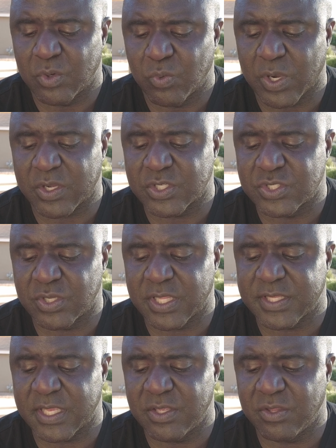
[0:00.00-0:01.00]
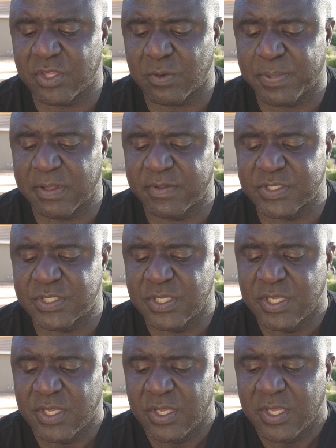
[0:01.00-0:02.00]
Records show that they used their privilege,
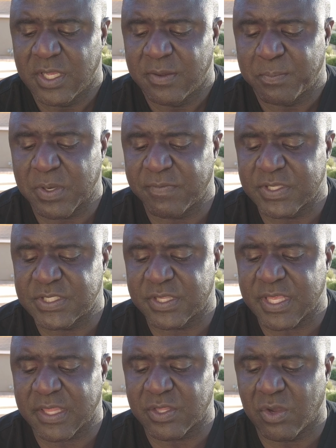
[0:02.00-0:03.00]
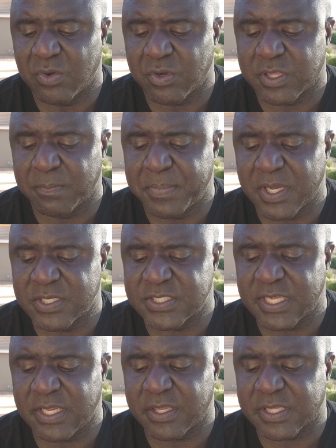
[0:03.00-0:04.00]
privileges as owners to punish
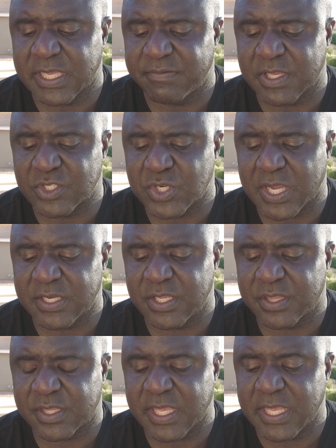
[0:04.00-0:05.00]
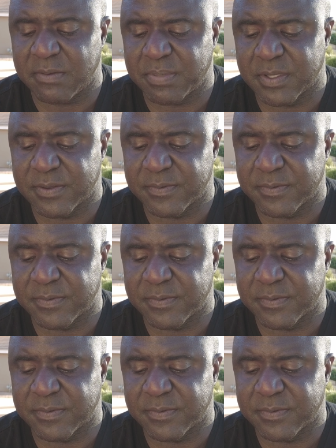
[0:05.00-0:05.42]
any slave that tried to escape.